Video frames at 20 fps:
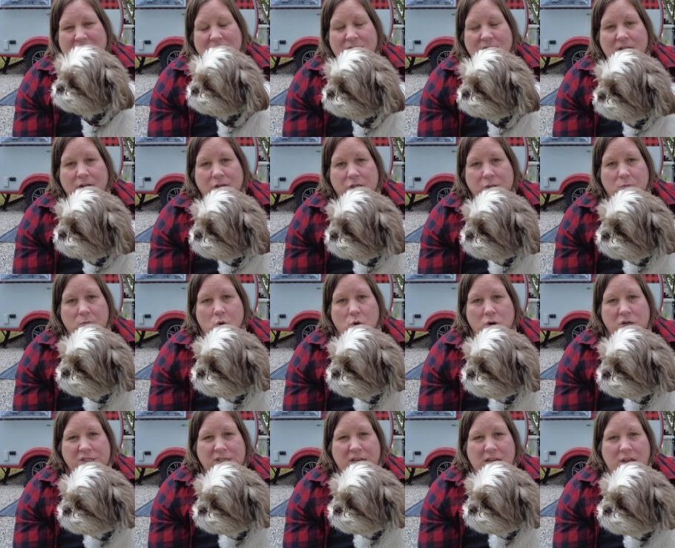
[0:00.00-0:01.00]
He feels
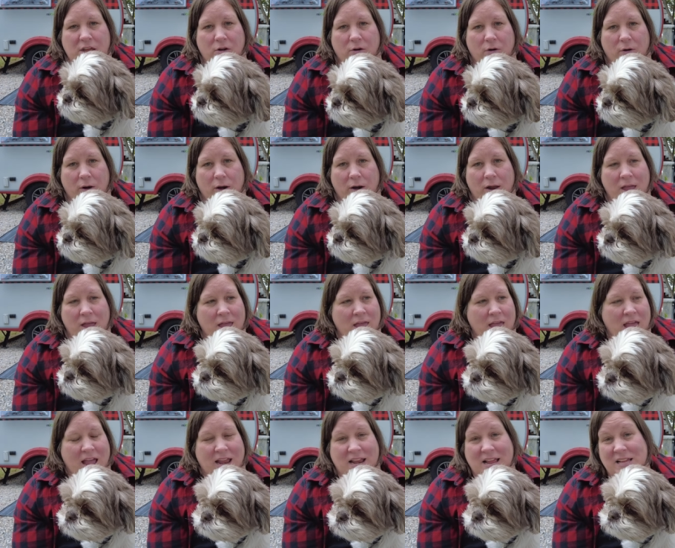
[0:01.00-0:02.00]
more secure
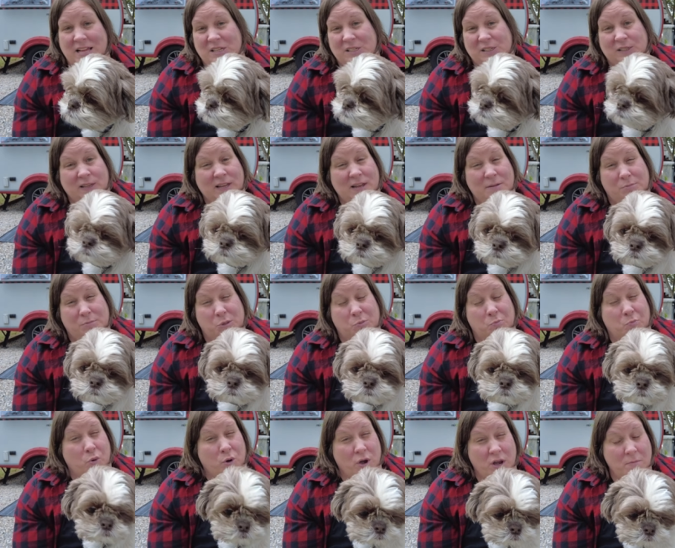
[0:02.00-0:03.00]
and he sleeps
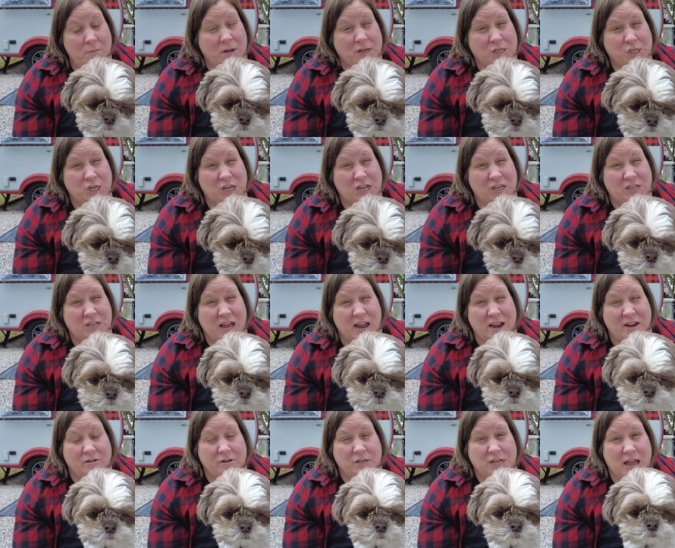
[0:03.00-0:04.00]
pretty much the
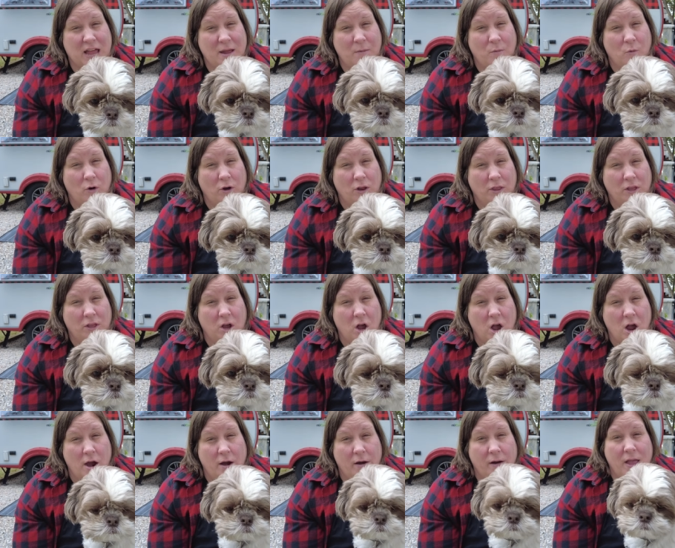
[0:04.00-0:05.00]
entire time we're in the
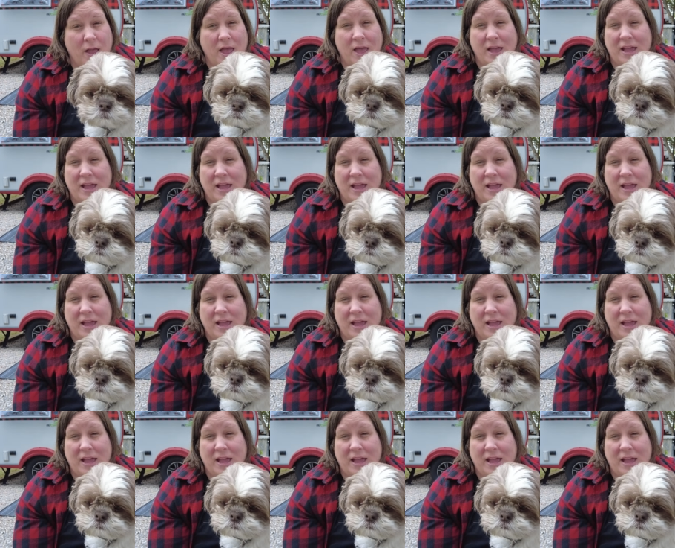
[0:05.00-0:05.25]
car.